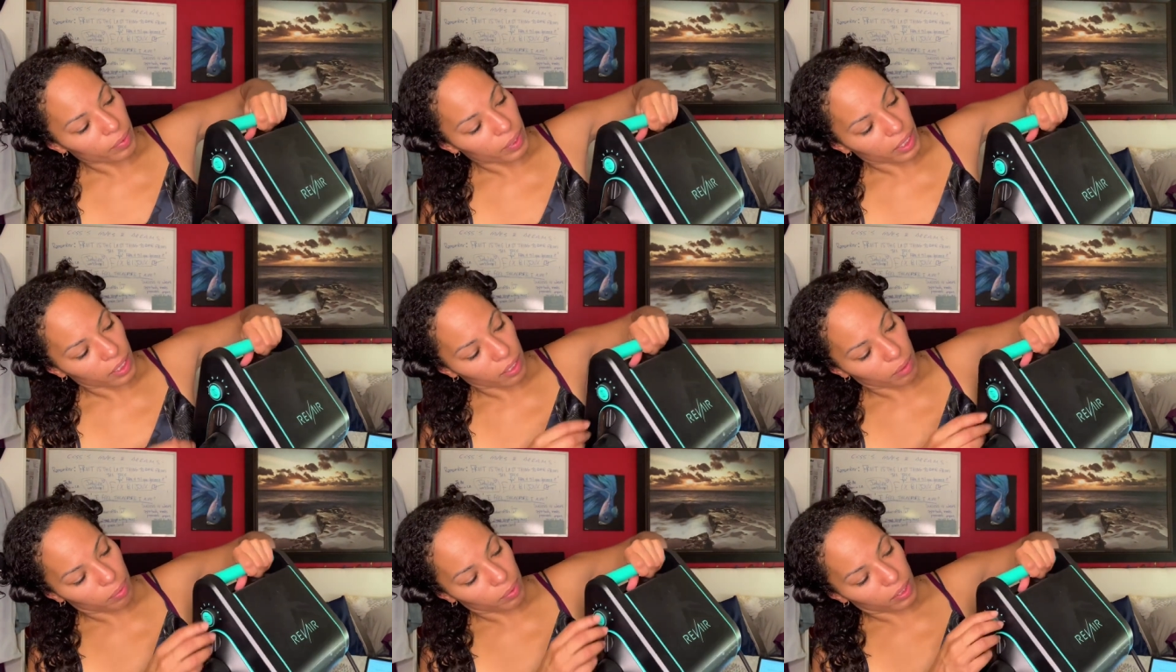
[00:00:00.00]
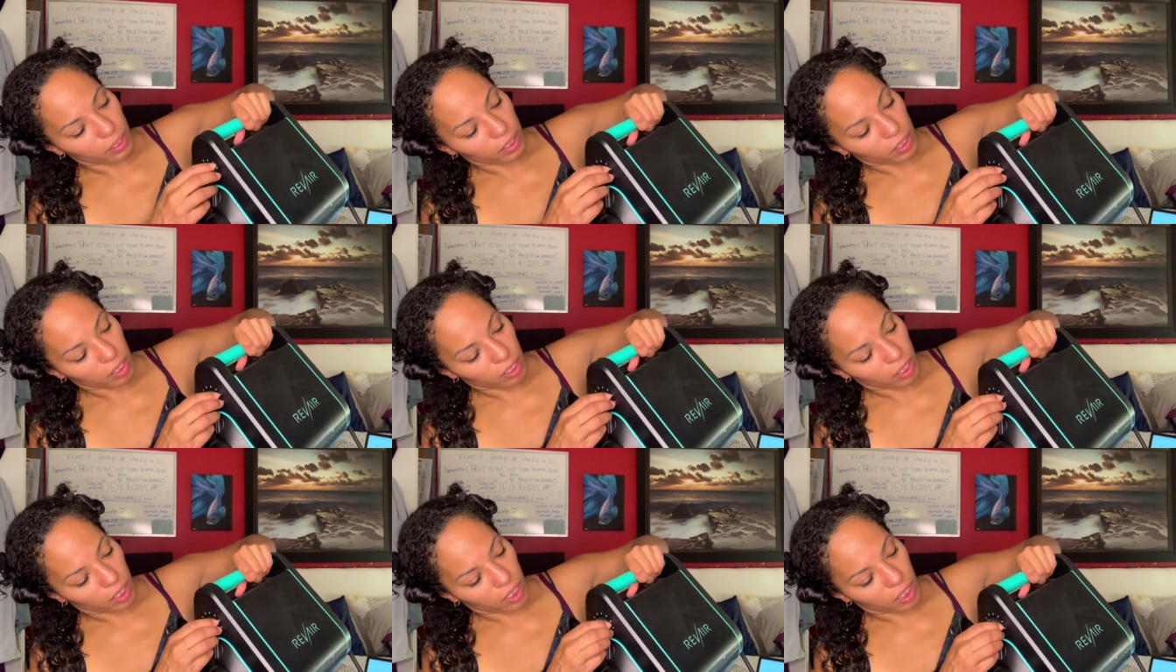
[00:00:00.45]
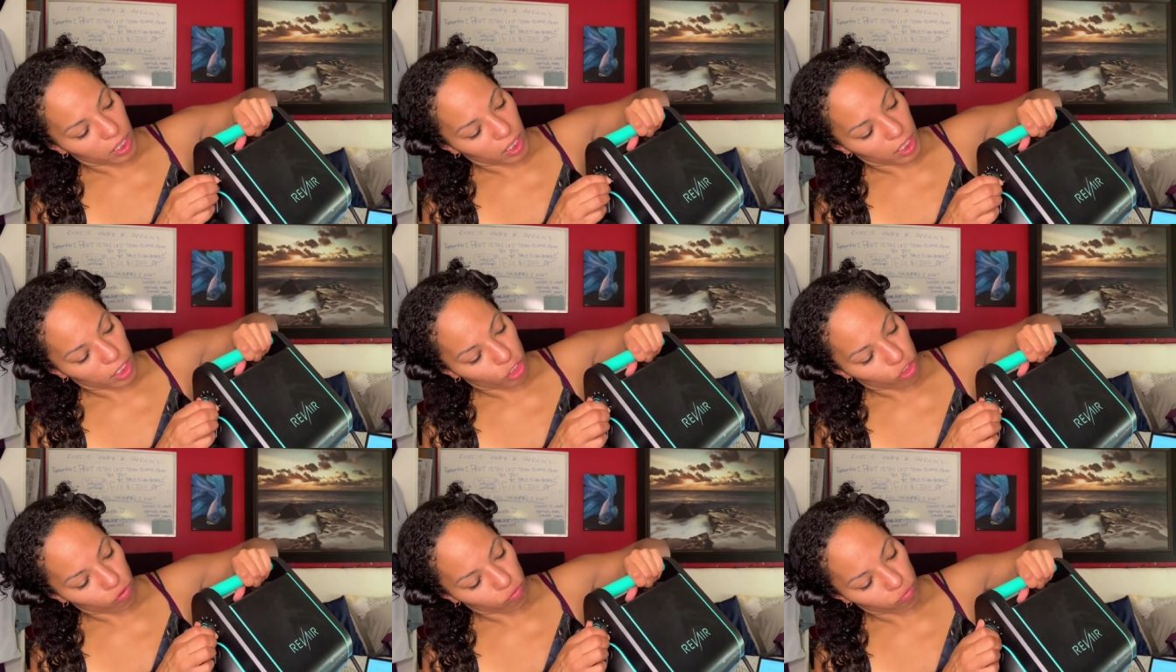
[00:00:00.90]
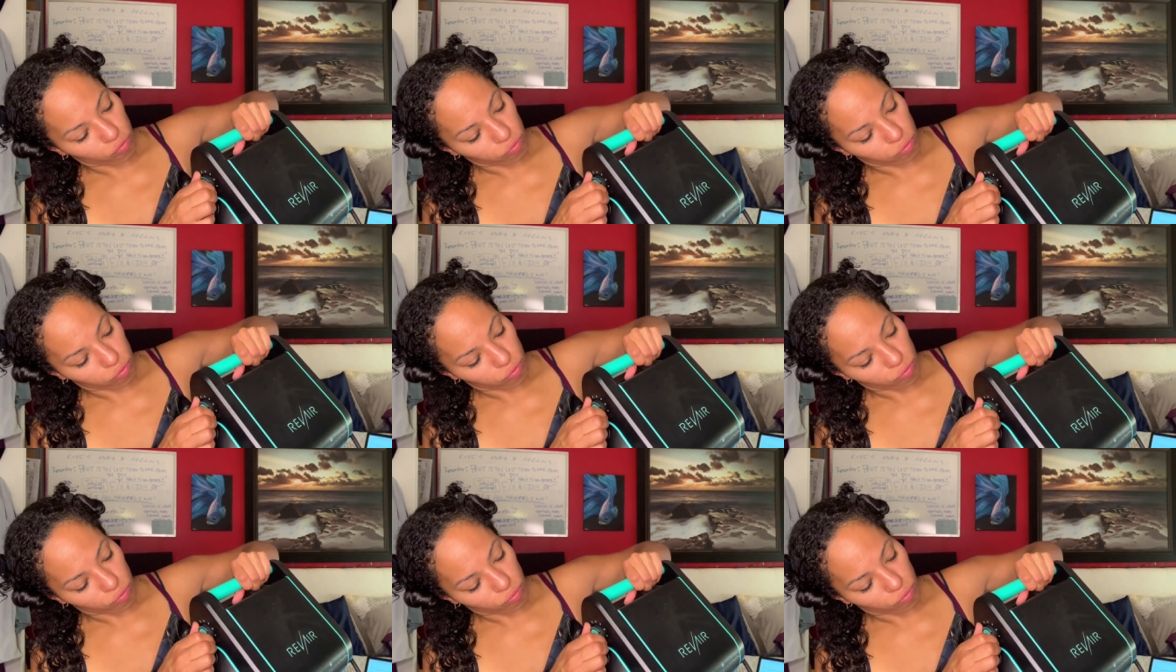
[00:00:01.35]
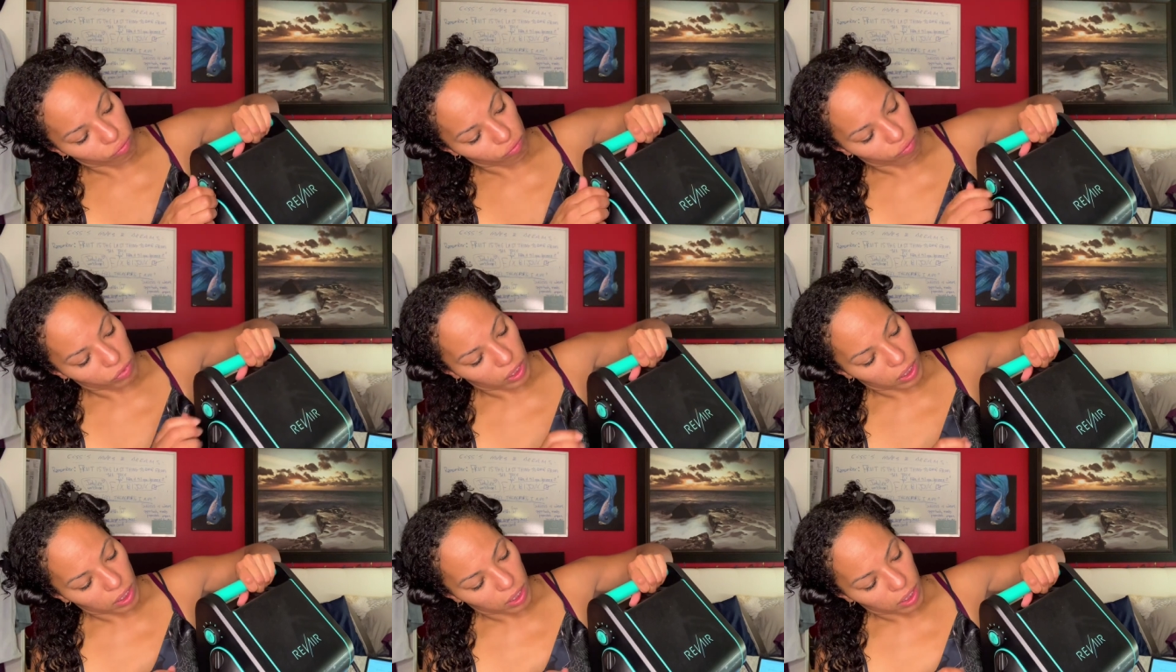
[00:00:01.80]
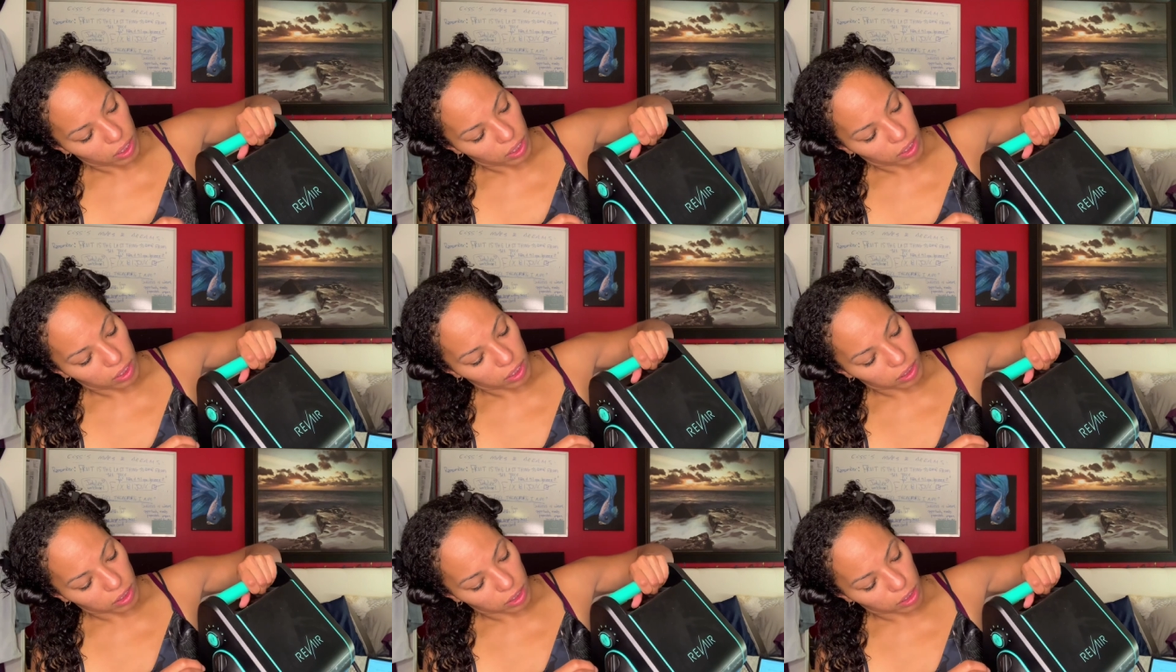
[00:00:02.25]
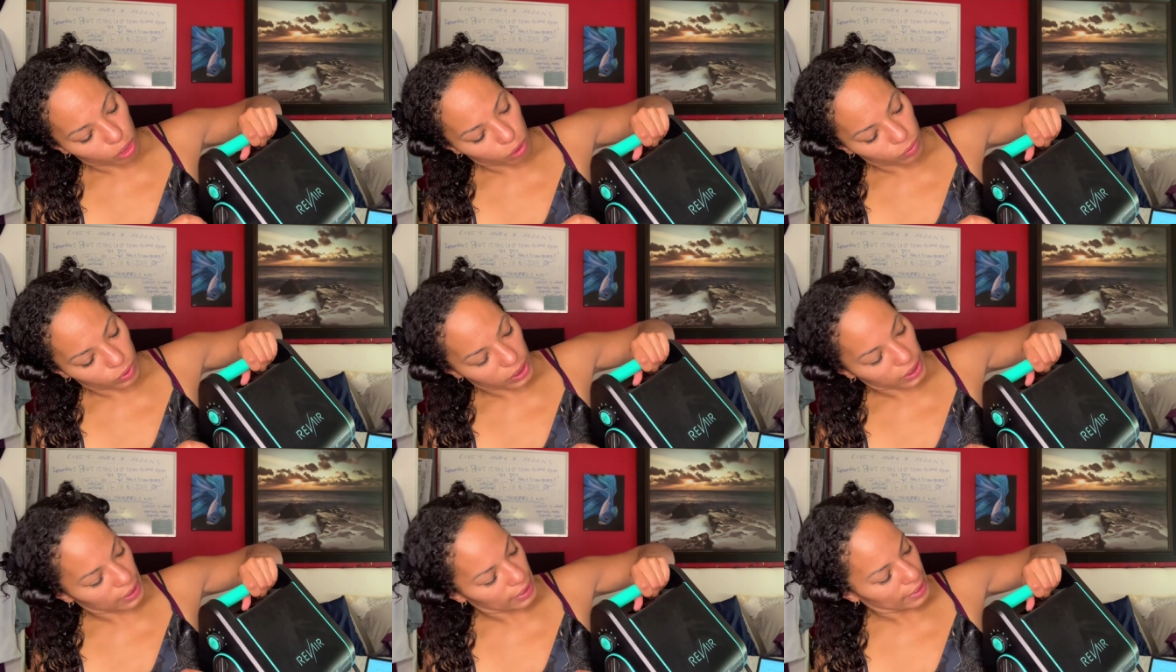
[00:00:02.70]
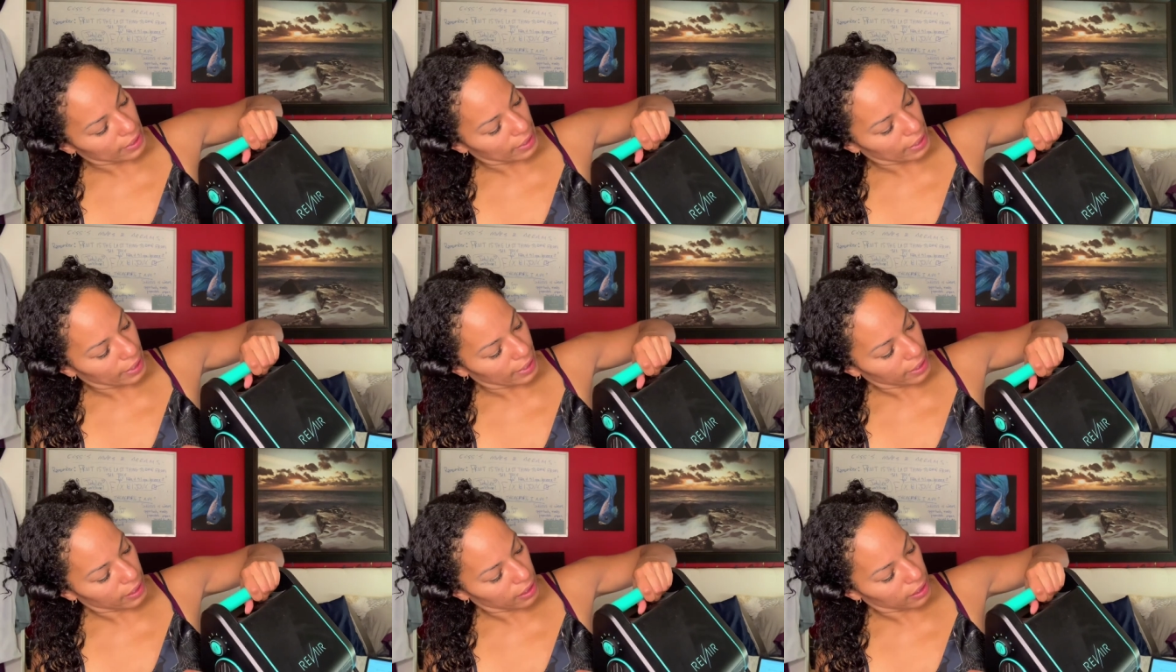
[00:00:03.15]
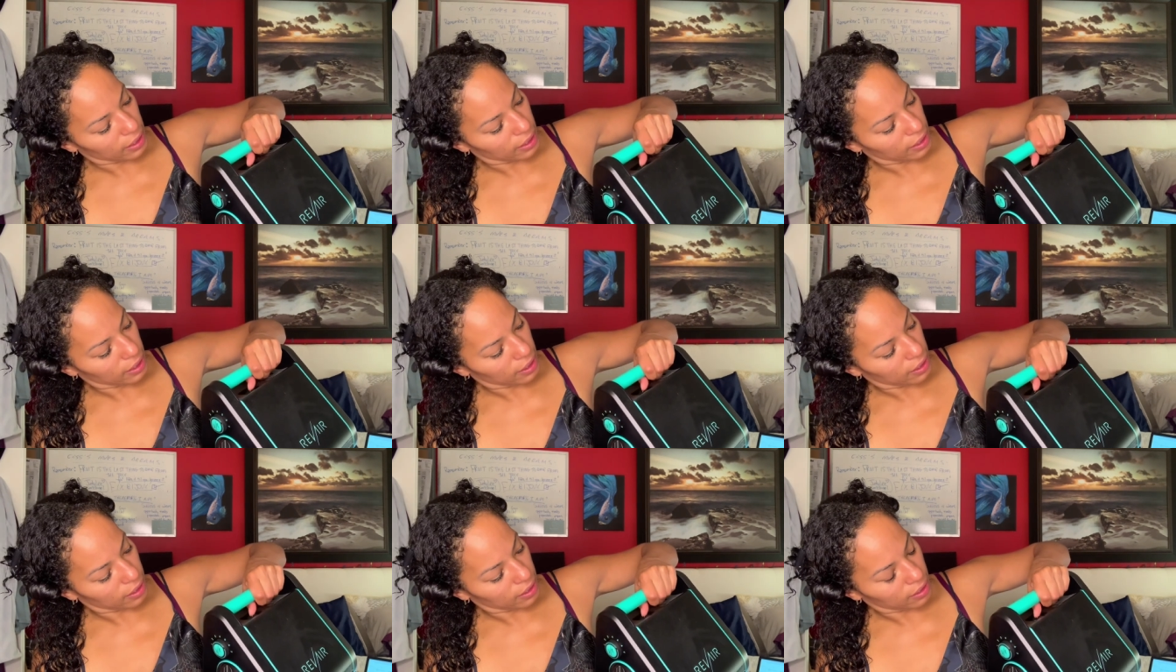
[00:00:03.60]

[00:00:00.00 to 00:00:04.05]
we're gonna put it on, let's go six.